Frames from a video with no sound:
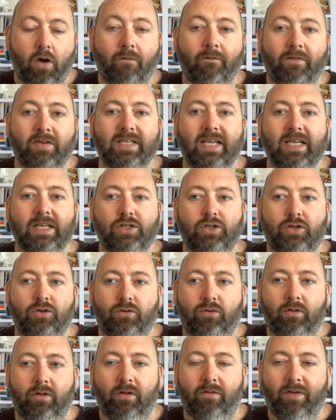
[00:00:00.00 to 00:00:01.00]

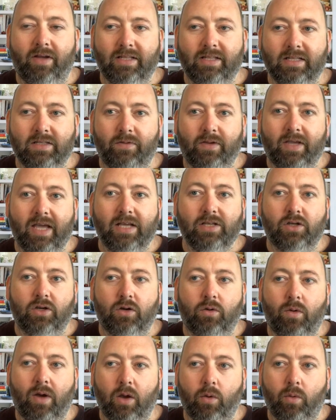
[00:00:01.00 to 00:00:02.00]
conversational of
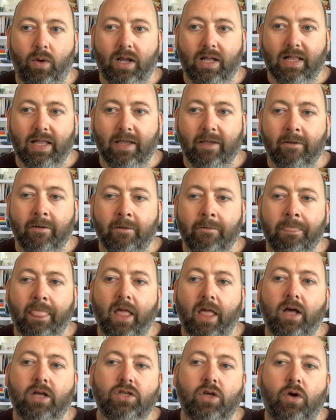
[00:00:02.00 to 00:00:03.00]
identification quite quickly.
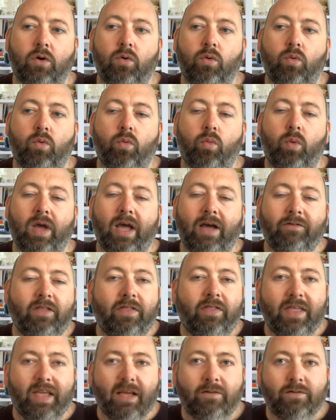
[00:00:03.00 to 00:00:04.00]
So we have
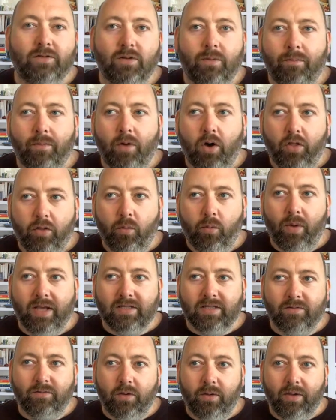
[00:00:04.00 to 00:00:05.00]
to think of some other
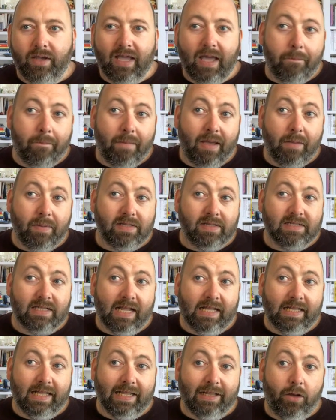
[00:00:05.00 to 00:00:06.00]
ways of doing it, maybe
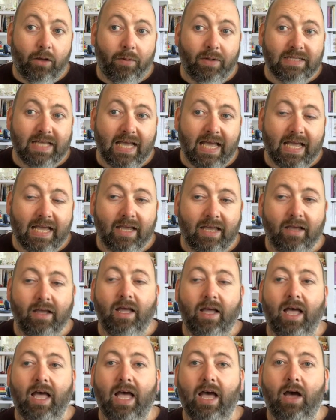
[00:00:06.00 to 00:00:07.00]
slightly lower tech,
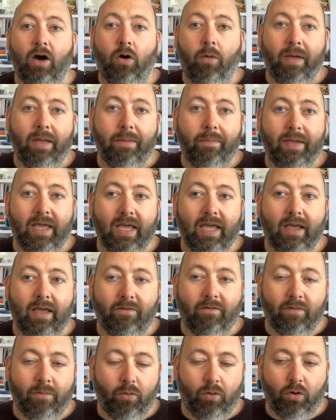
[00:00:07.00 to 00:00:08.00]
or maybe
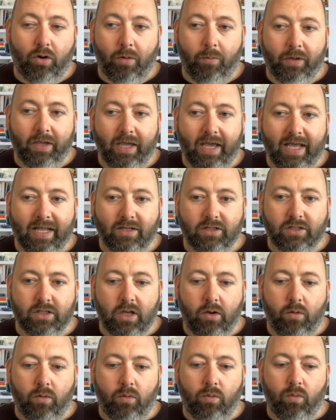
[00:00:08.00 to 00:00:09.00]
even more complicated.
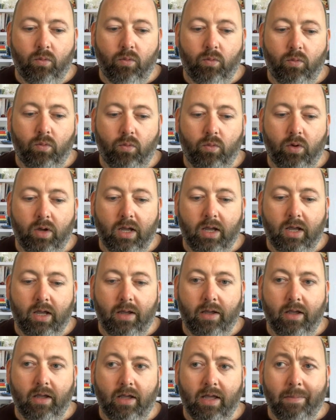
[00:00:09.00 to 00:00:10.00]
So
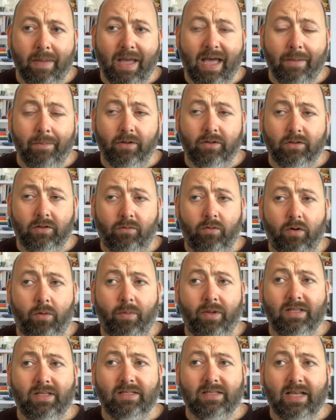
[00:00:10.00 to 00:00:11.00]

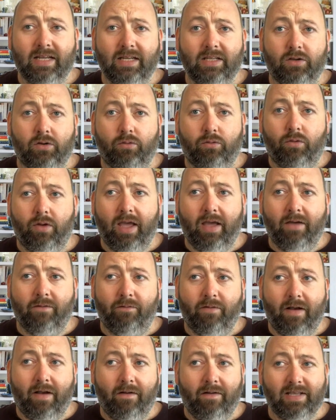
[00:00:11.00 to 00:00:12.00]
ML.Run, we decided to create a
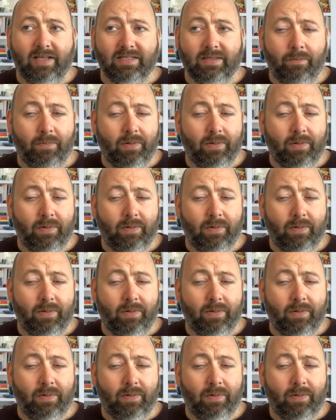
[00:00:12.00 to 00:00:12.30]
very